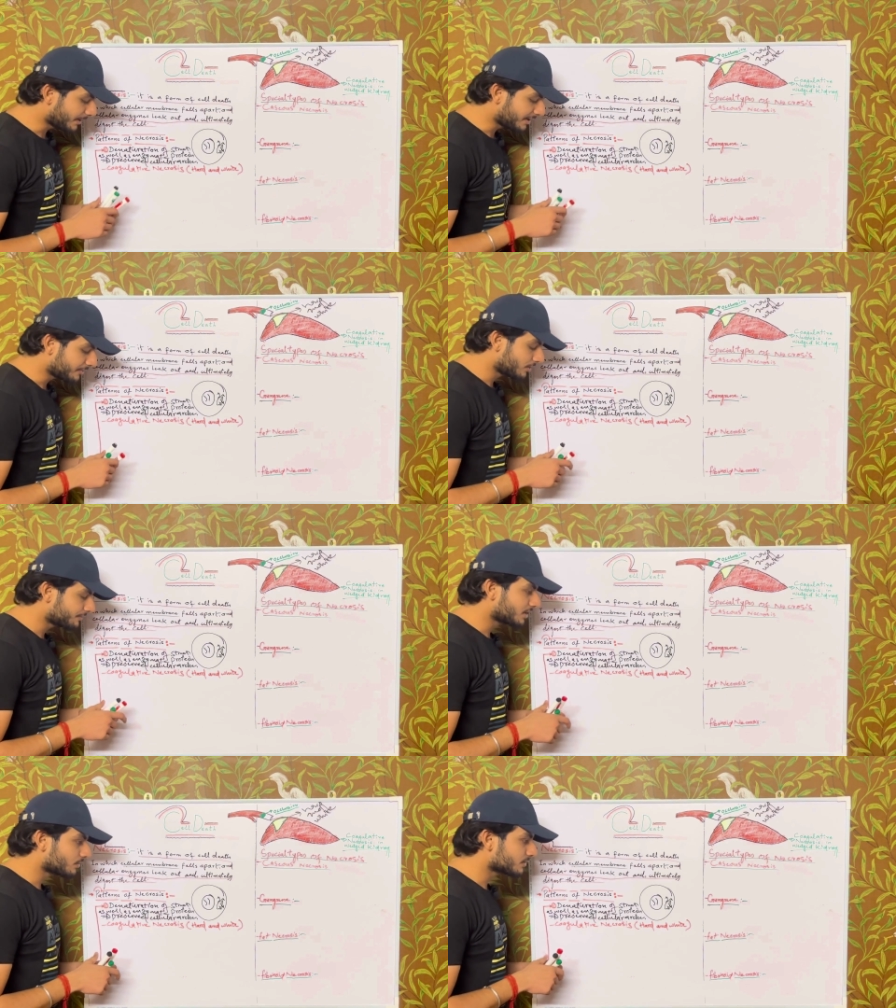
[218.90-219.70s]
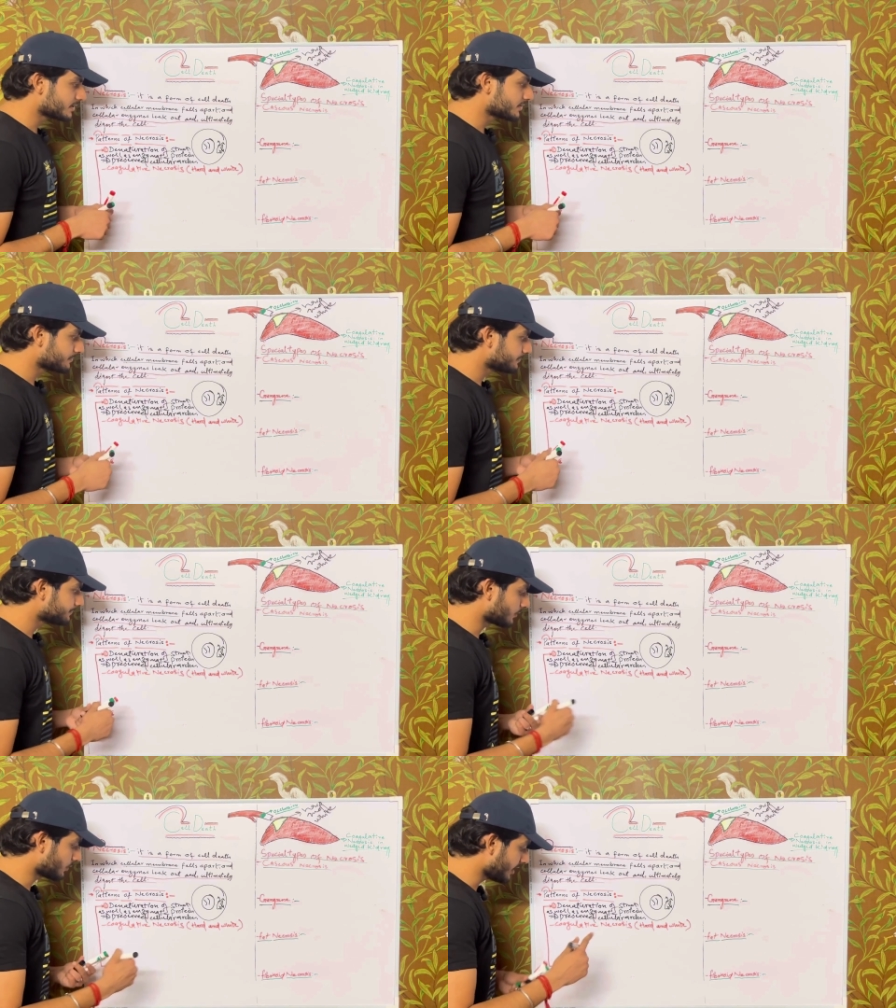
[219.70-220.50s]
pattern of necrosis.
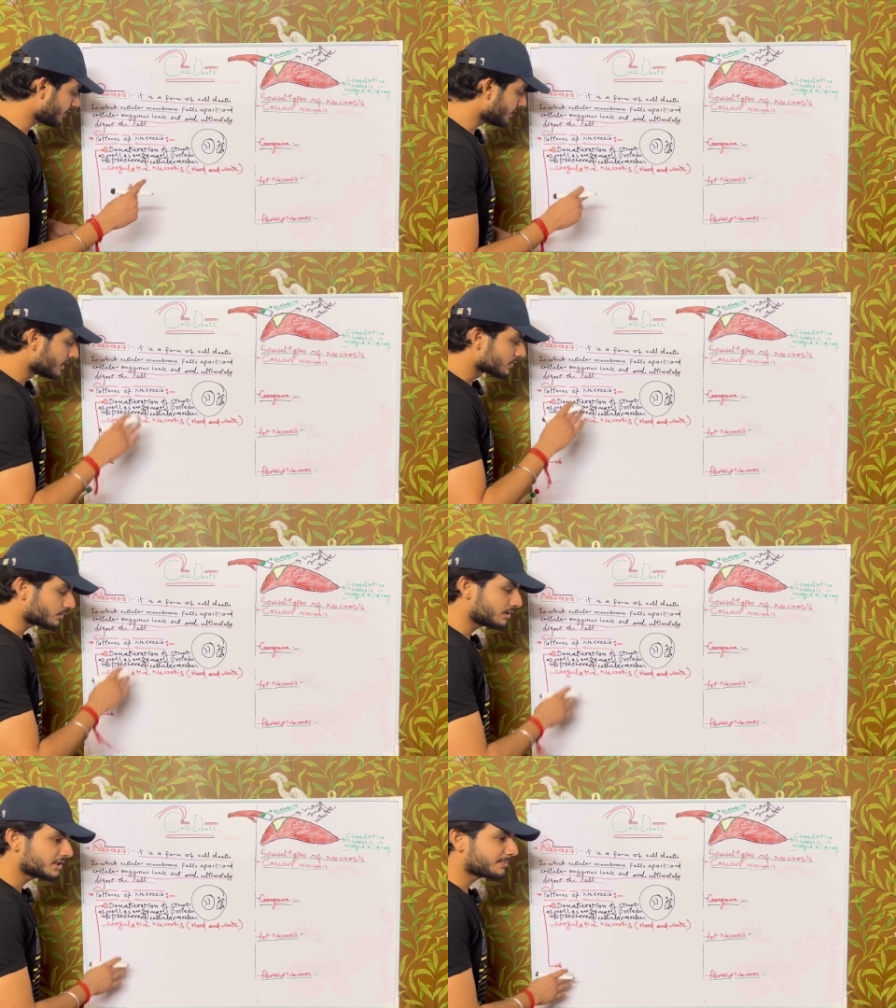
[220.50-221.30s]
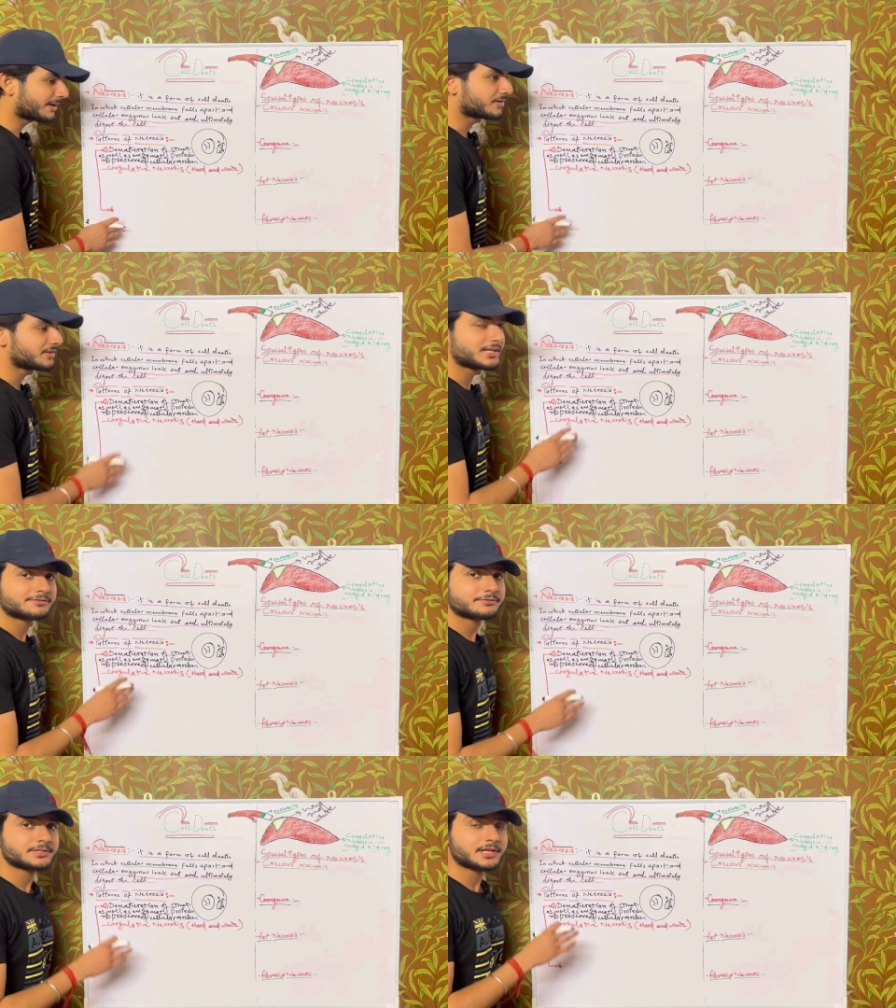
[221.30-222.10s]
Okay, so in this pattern
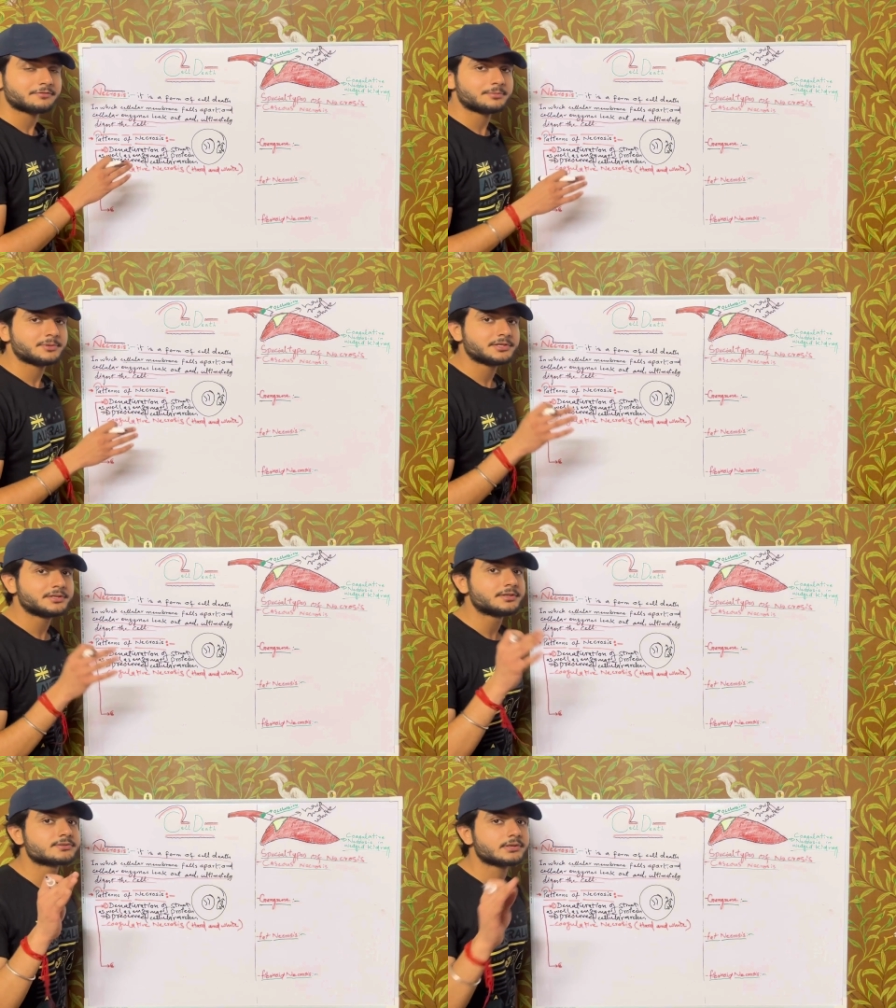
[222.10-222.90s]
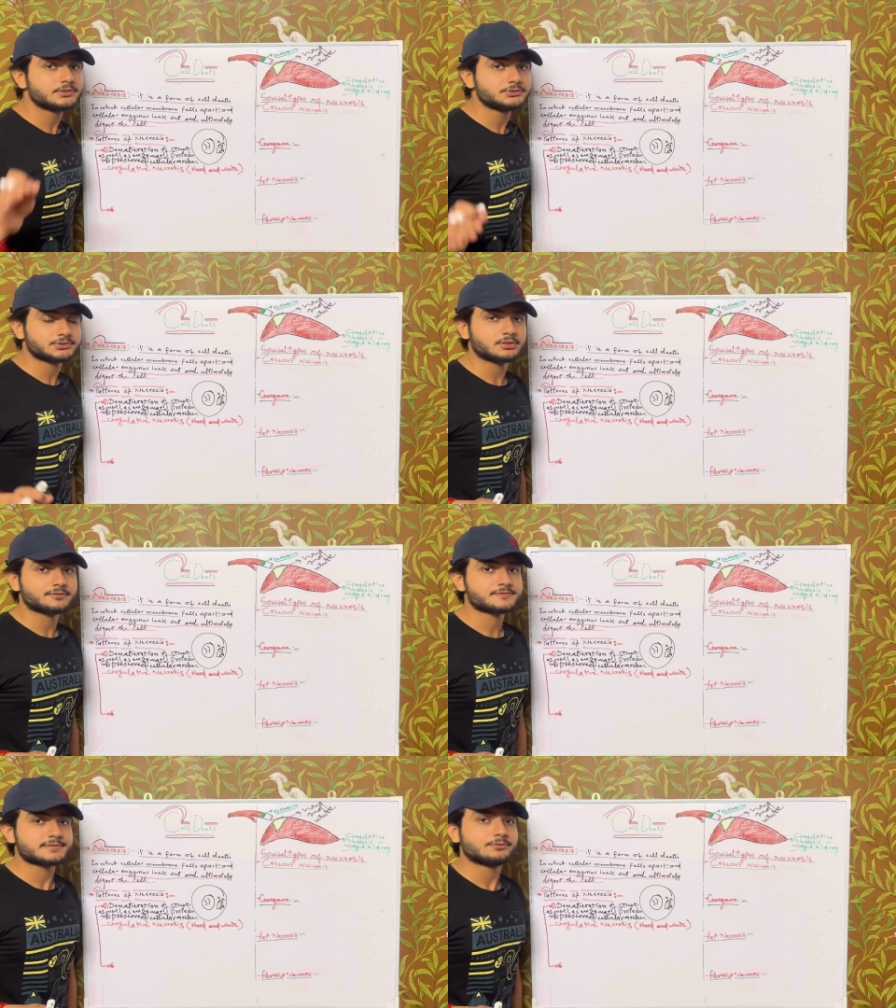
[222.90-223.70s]
there will be the dissolution of
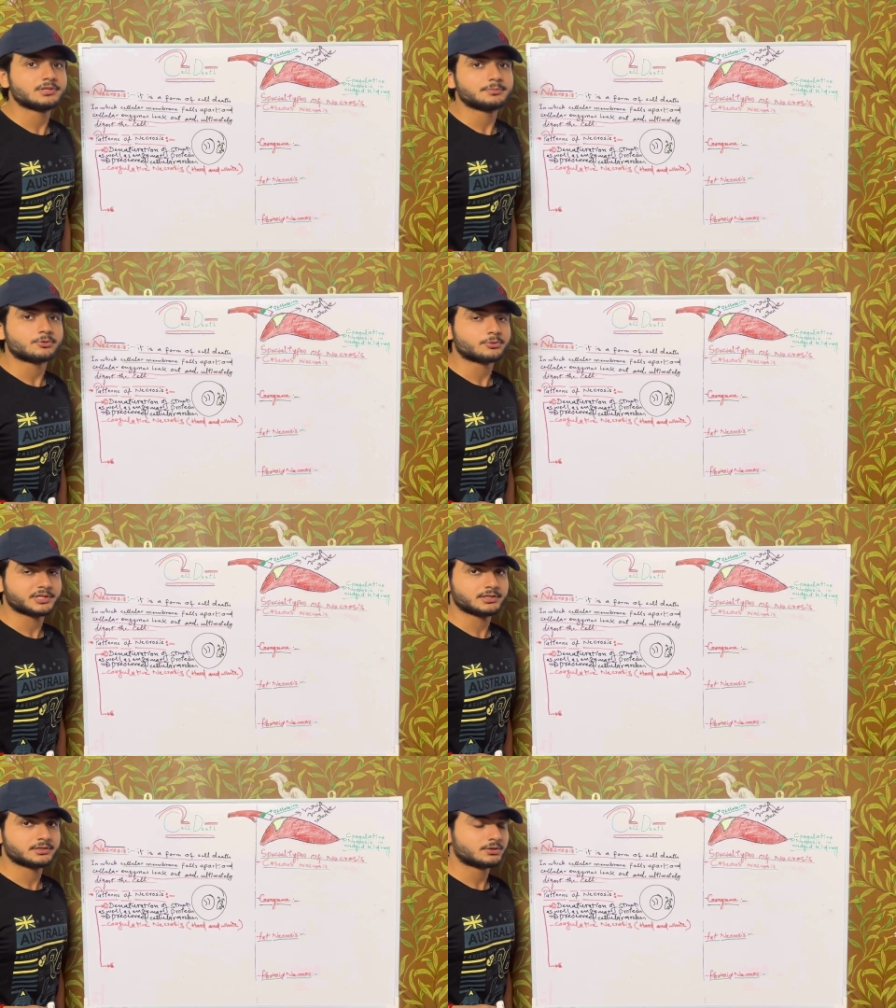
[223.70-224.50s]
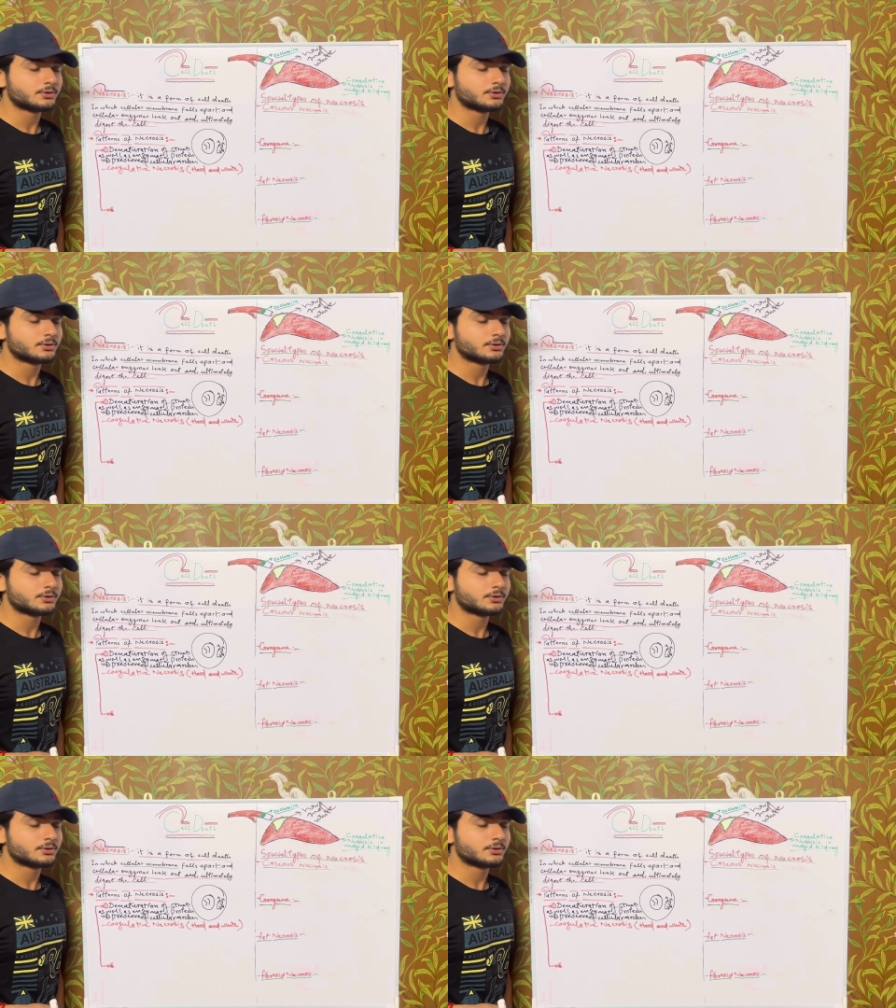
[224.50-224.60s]
cellular protein.